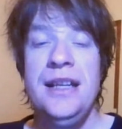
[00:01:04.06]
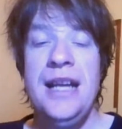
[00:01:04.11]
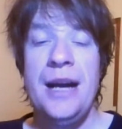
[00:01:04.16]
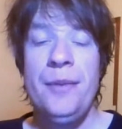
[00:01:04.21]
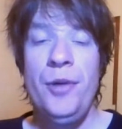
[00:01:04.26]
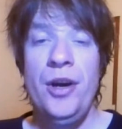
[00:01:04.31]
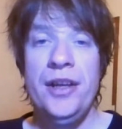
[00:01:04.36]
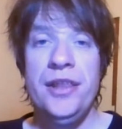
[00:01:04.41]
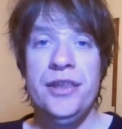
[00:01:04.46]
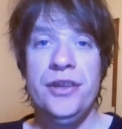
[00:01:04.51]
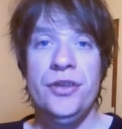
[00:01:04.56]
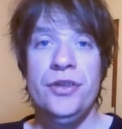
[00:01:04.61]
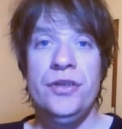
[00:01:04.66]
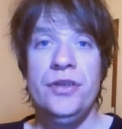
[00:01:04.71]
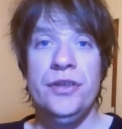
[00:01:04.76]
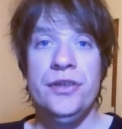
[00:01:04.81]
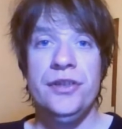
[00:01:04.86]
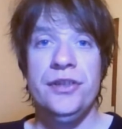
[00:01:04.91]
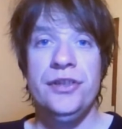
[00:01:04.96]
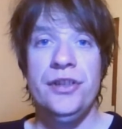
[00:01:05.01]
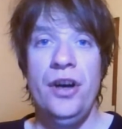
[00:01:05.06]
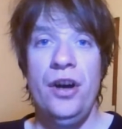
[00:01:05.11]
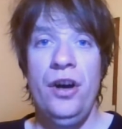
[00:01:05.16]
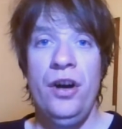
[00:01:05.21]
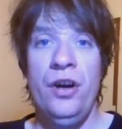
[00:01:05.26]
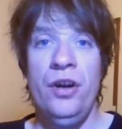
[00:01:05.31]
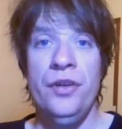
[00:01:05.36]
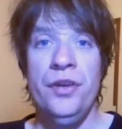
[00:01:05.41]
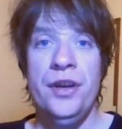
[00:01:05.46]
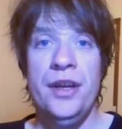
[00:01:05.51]
Now my thoughts
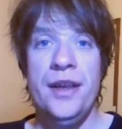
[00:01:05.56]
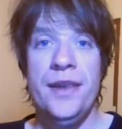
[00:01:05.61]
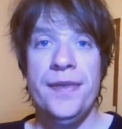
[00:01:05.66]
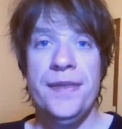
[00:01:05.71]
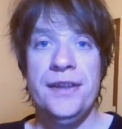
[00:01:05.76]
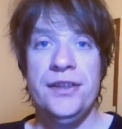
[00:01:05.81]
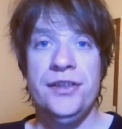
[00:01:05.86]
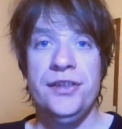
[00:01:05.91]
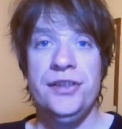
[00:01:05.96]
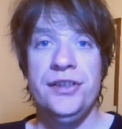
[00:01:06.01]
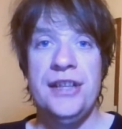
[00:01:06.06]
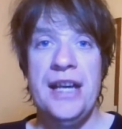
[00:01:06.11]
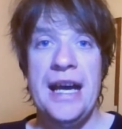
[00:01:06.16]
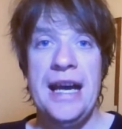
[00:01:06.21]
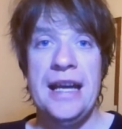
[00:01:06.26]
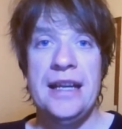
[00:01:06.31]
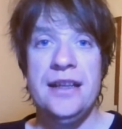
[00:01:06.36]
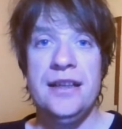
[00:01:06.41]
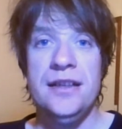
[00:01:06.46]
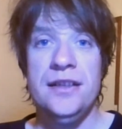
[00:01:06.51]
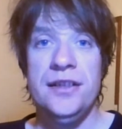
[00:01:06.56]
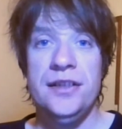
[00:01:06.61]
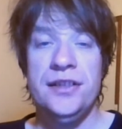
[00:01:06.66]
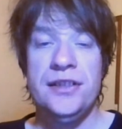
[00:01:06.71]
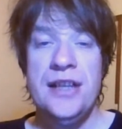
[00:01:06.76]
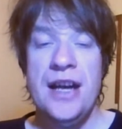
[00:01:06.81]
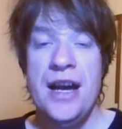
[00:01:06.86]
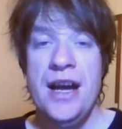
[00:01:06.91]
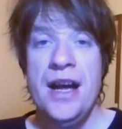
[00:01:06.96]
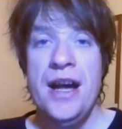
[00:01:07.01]
on The
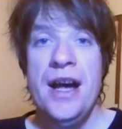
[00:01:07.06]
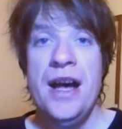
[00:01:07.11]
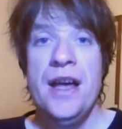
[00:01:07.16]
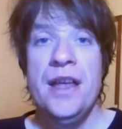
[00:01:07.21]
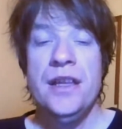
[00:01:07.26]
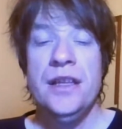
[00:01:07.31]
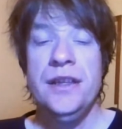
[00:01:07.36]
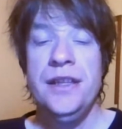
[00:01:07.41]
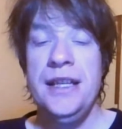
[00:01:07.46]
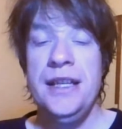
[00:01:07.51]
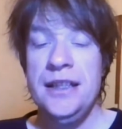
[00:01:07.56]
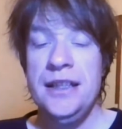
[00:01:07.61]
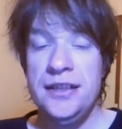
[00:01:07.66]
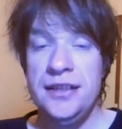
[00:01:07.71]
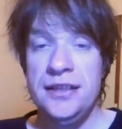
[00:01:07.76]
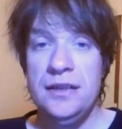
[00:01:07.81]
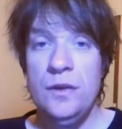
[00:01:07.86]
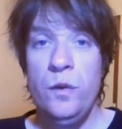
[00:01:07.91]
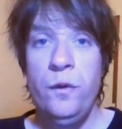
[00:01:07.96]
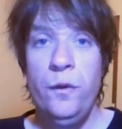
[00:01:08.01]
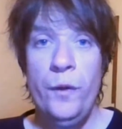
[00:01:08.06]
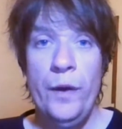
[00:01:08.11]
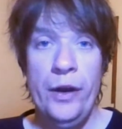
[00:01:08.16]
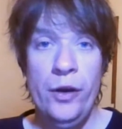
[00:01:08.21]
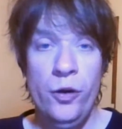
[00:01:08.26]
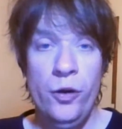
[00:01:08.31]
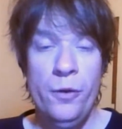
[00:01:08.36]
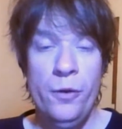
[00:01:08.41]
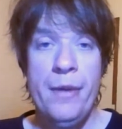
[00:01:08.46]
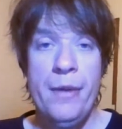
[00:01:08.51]
Sadness. This
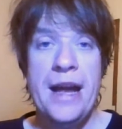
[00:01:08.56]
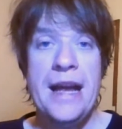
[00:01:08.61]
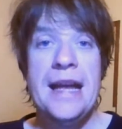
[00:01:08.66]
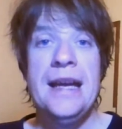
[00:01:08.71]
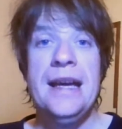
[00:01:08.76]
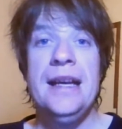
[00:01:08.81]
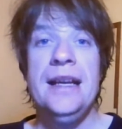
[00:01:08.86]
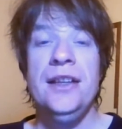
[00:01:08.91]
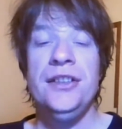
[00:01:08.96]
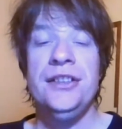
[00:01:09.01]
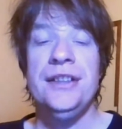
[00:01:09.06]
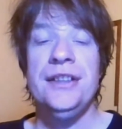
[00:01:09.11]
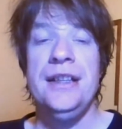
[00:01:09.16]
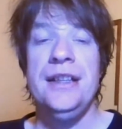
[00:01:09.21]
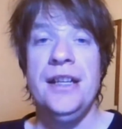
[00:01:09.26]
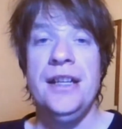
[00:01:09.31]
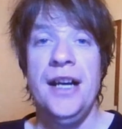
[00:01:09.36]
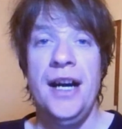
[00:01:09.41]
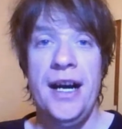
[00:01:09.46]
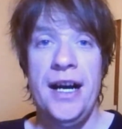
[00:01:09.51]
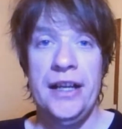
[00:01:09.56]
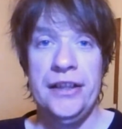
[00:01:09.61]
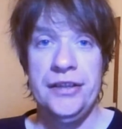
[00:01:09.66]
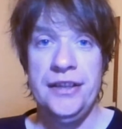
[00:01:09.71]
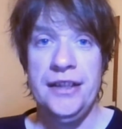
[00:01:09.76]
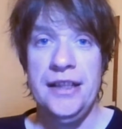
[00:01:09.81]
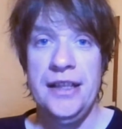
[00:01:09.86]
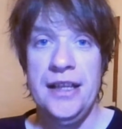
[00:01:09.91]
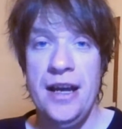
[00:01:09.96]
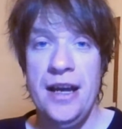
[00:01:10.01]
film is
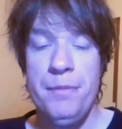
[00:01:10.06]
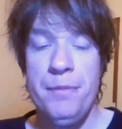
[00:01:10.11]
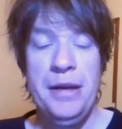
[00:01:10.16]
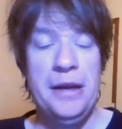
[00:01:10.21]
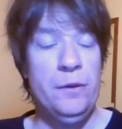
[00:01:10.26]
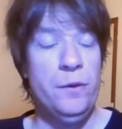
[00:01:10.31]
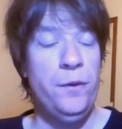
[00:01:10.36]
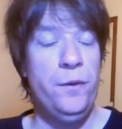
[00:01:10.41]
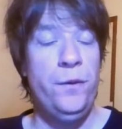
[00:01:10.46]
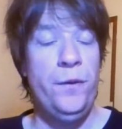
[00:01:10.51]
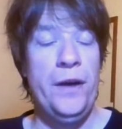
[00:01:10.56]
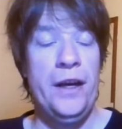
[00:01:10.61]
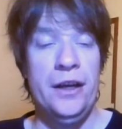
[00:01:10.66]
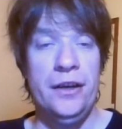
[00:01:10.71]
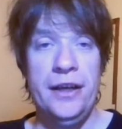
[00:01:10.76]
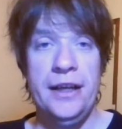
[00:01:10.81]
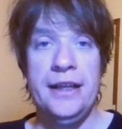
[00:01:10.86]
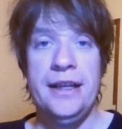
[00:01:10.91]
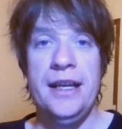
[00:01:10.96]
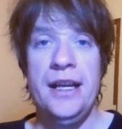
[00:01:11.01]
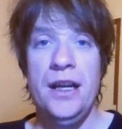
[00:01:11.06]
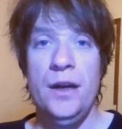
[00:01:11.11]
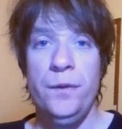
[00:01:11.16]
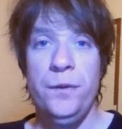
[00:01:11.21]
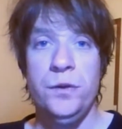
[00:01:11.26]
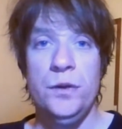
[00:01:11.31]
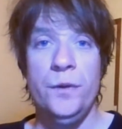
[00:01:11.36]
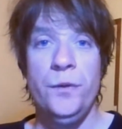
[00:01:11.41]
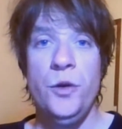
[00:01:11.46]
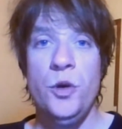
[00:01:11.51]
nasty. Be very
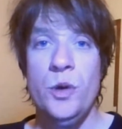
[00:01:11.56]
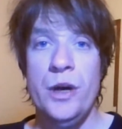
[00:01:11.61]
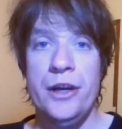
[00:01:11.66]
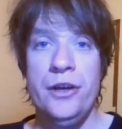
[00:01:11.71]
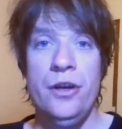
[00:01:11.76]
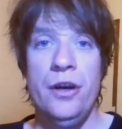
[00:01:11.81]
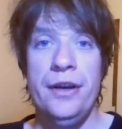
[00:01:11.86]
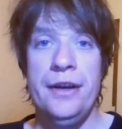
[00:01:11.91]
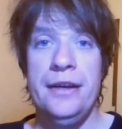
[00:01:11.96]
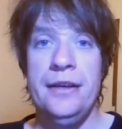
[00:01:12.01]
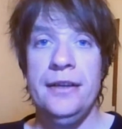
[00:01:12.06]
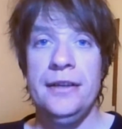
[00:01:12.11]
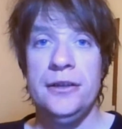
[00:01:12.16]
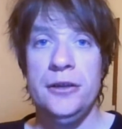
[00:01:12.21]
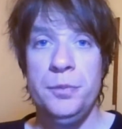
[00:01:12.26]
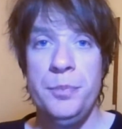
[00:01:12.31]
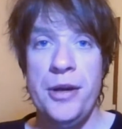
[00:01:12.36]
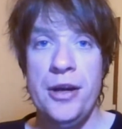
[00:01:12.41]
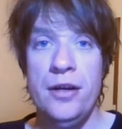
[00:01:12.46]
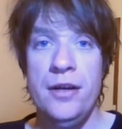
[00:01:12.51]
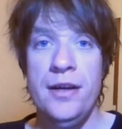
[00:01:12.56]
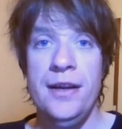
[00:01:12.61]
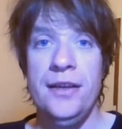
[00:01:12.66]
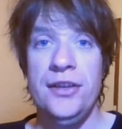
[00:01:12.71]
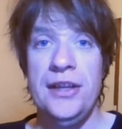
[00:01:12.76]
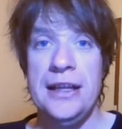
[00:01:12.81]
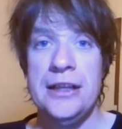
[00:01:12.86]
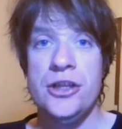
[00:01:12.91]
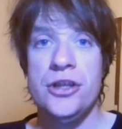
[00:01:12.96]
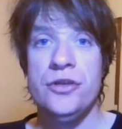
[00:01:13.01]
careful. If you are not an
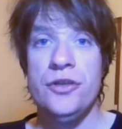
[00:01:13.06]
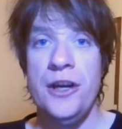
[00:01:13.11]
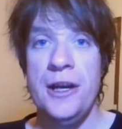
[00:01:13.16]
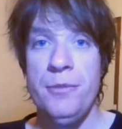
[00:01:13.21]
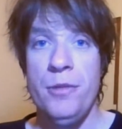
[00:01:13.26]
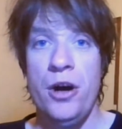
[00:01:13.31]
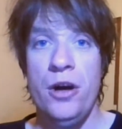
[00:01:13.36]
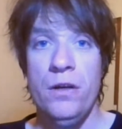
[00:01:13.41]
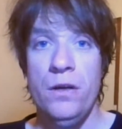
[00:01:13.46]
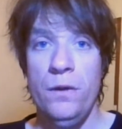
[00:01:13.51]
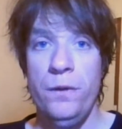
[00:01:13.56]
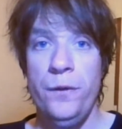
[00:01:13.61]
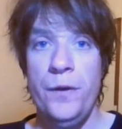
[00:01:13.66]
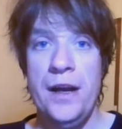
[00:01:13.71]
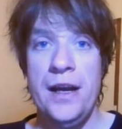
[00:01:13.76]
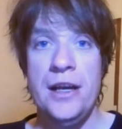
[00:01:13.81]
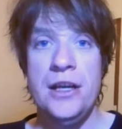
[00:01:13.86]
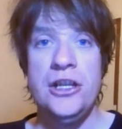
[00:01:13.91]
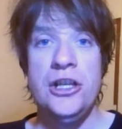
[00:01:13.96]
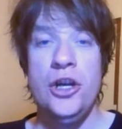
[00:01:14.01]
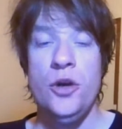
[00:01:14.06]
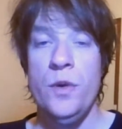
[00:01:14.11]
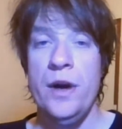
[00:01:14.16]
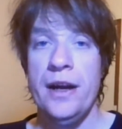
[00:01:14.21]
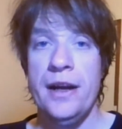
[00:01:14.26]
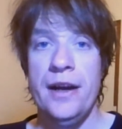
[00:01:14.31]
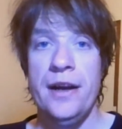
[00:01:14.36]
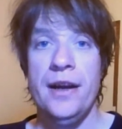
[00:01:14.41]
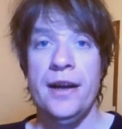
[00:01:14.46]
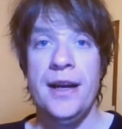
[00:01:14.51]
experienced extreme horror fan, you are
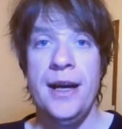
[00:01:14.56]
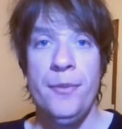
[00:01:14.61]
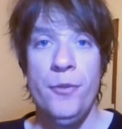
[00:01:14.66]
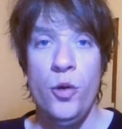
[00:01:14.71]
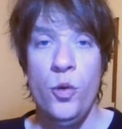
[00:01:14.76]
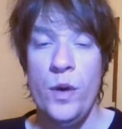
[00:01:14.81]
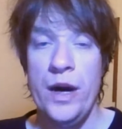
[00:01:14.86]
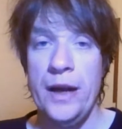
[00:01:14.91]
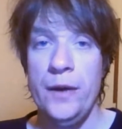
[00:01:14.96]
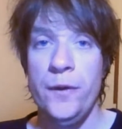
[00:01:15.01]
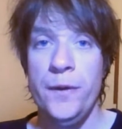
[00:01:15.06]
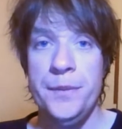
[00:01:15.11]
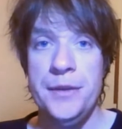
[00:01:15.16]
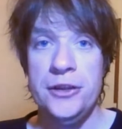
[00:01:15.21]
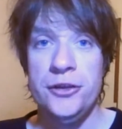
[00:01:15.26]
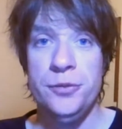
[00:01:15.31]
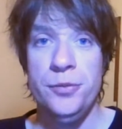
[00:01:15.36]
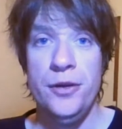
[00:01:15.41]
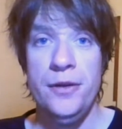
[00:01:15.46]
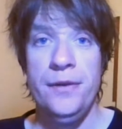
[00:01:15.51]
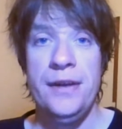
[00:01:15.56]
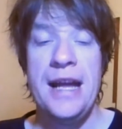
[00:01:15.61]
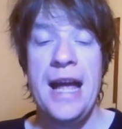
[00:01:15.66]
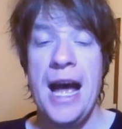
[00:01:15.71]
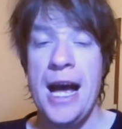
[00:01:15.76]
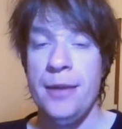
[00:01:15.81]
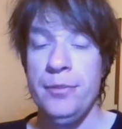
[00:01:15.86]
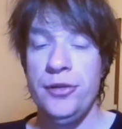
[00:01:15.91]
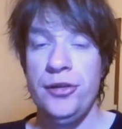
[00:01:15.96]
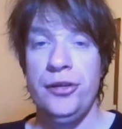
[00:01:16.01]
going to come away from this movie
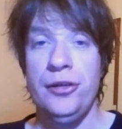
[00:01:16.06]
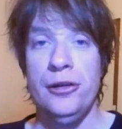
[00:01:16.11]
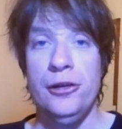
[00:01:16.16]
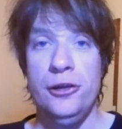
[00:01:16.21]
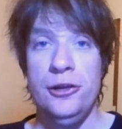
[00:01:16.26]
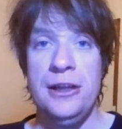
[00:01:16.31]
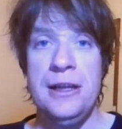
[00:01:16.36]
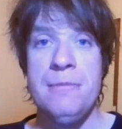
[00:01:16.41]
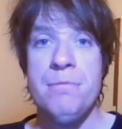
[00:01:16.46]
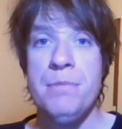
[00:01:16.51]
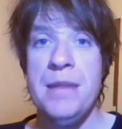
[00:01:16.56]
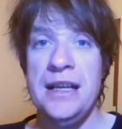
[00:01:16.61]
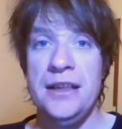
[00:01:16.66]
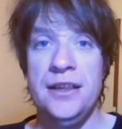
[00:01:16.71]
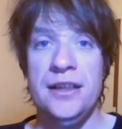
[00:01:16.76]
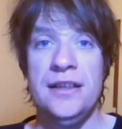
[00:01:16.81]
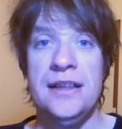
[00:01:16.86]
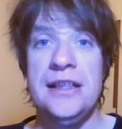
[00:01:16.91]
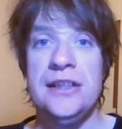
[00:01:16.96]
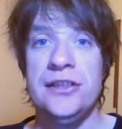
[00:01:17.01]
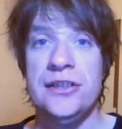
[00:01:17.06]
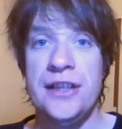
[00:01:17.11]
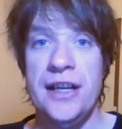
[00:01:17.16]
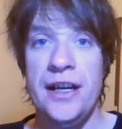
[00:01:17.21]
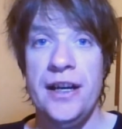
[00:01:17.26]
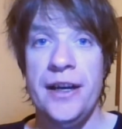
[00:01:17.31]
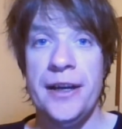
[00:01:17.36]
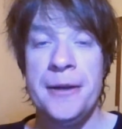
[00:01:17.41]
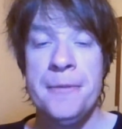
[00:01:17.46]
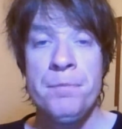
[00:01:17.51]
absolutely mentally
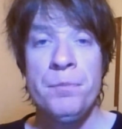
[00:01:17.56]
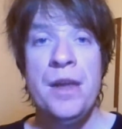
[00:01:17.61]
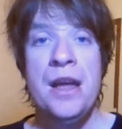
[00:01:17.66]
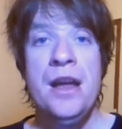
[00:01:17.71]
scarred.